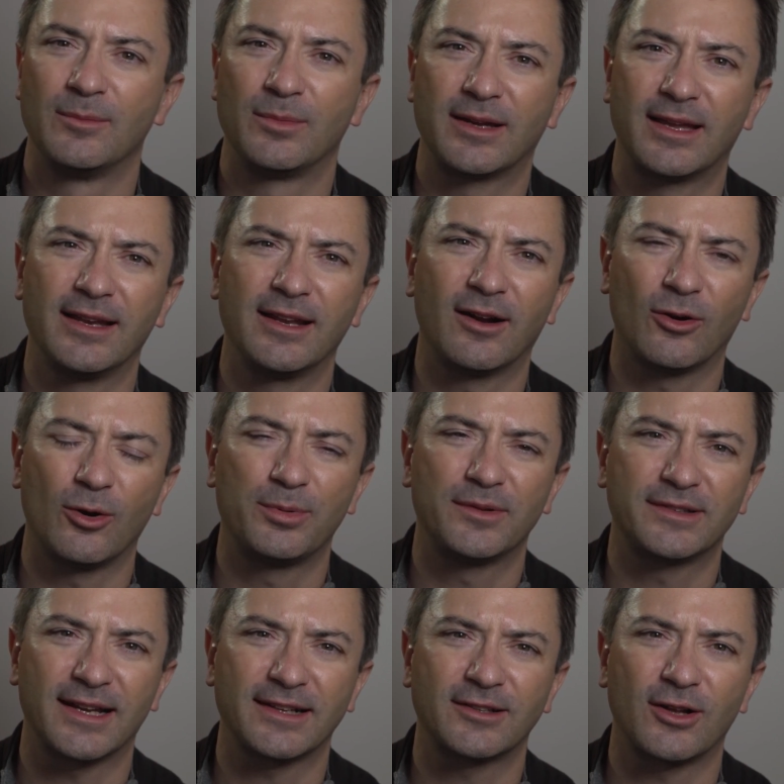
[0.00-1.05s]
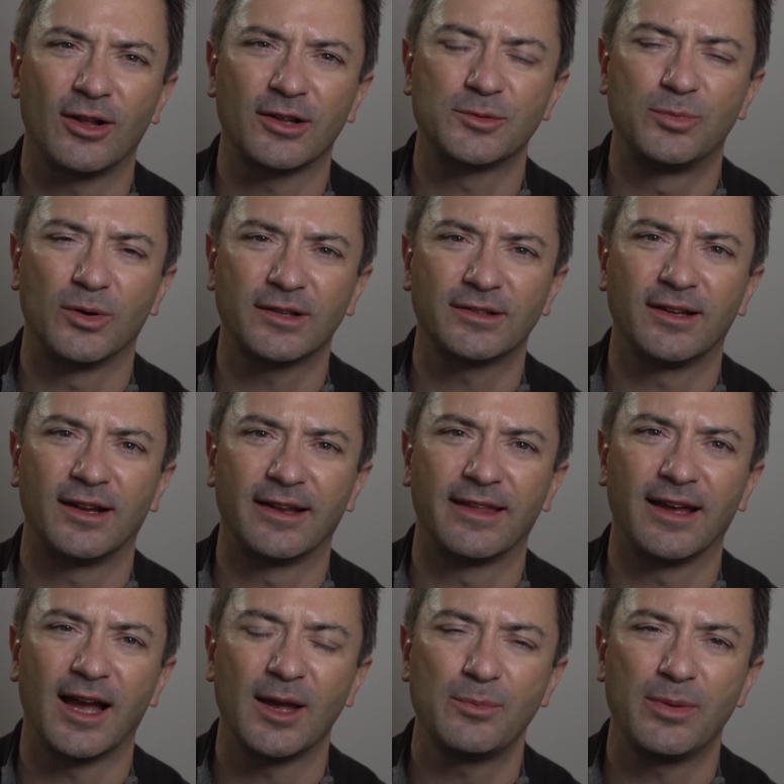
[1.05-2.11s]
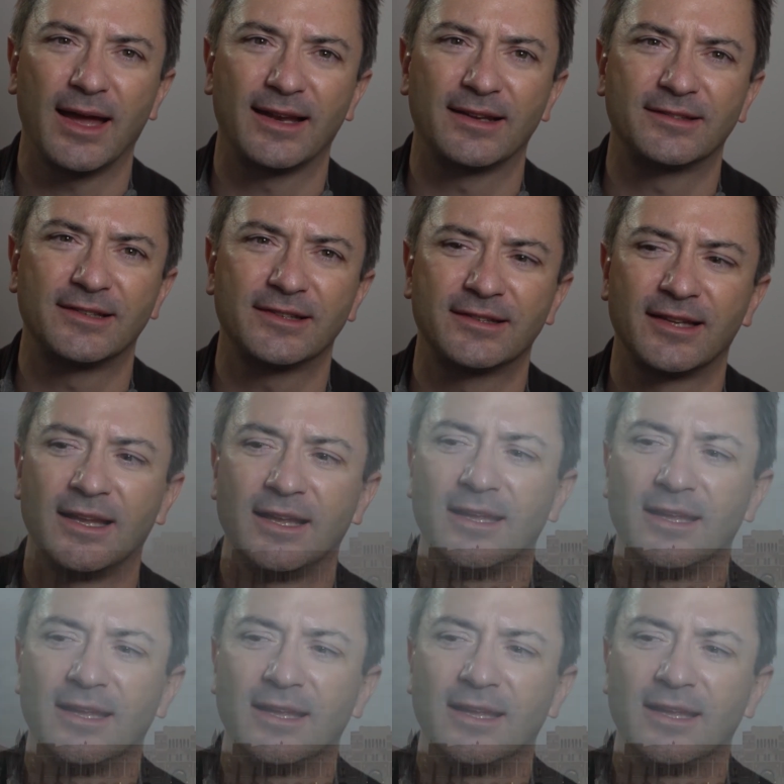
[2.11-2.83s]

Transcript: But getting our OpenStax College books onto the iPad is just